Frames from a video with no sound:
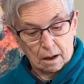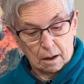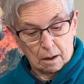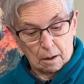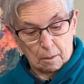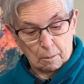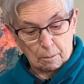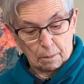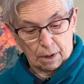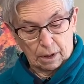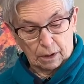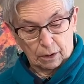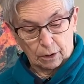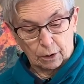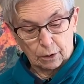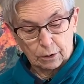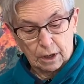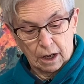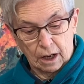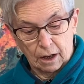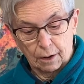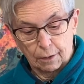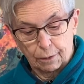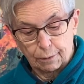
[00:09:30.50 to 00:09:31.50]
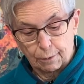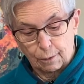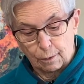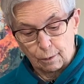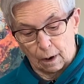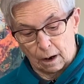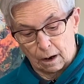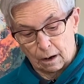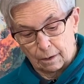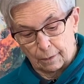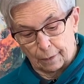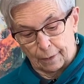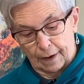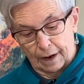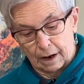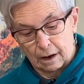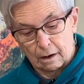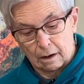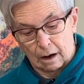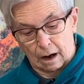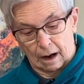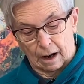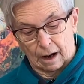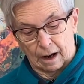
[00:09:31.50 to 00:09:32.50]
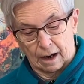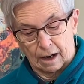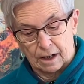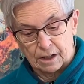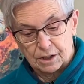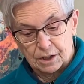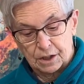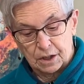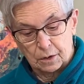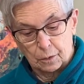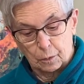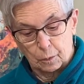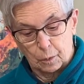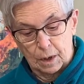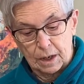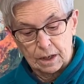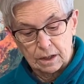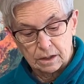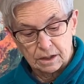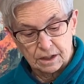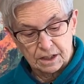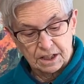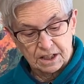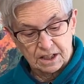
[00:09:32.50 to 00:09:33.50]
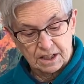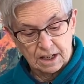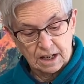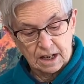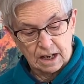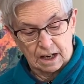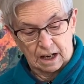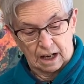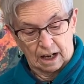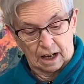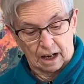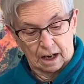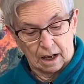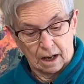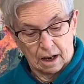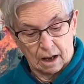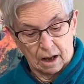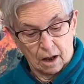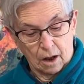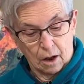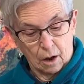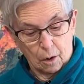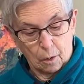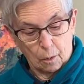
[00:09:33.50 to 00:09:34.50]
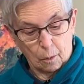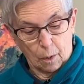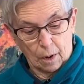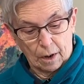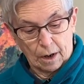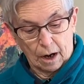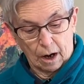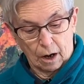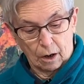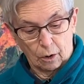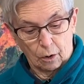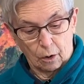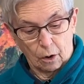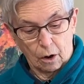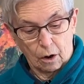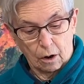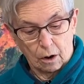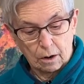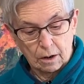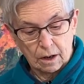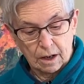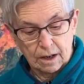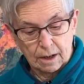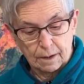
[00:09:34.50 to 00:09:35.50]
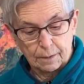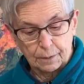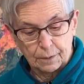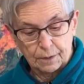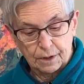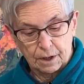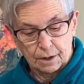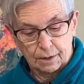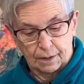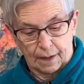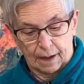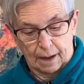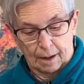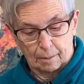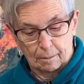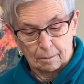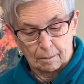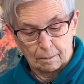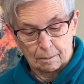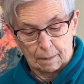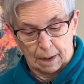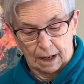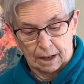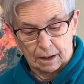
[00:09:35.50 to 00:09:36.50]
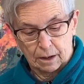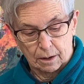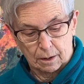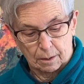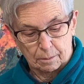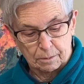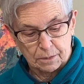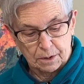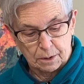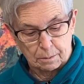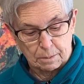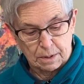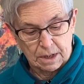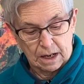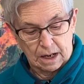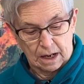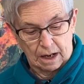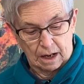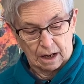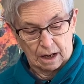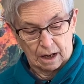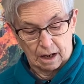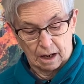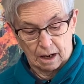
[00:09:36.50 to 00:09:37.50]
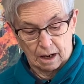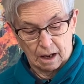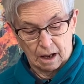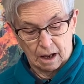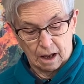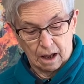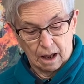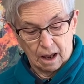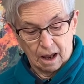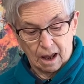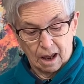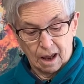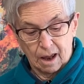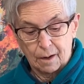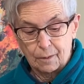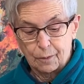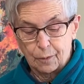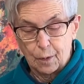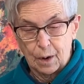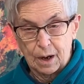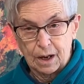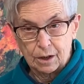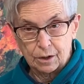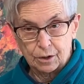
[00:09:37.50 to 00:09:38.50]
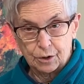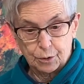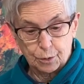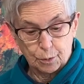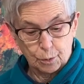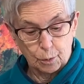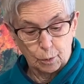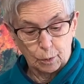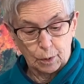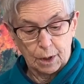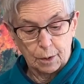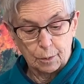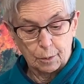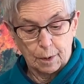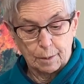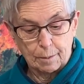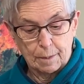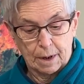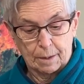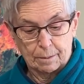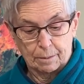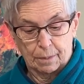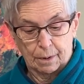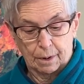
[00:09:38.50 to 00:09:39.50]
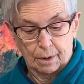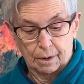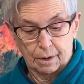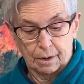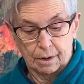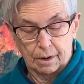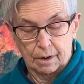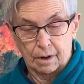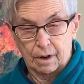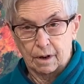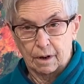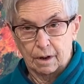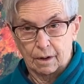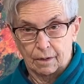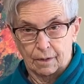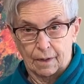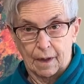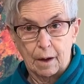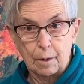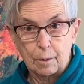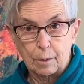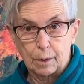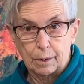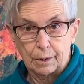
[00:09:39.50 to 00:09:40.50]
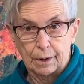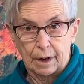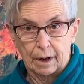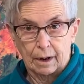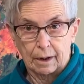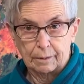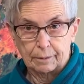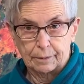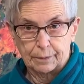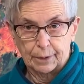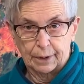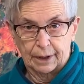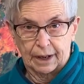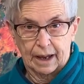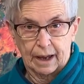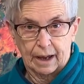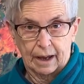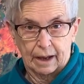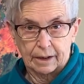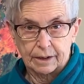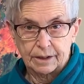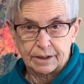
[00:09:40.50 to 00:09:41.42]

but looking through their eyes, we can see what our long gift to them may come to be. If we can truly remember, they will not forget.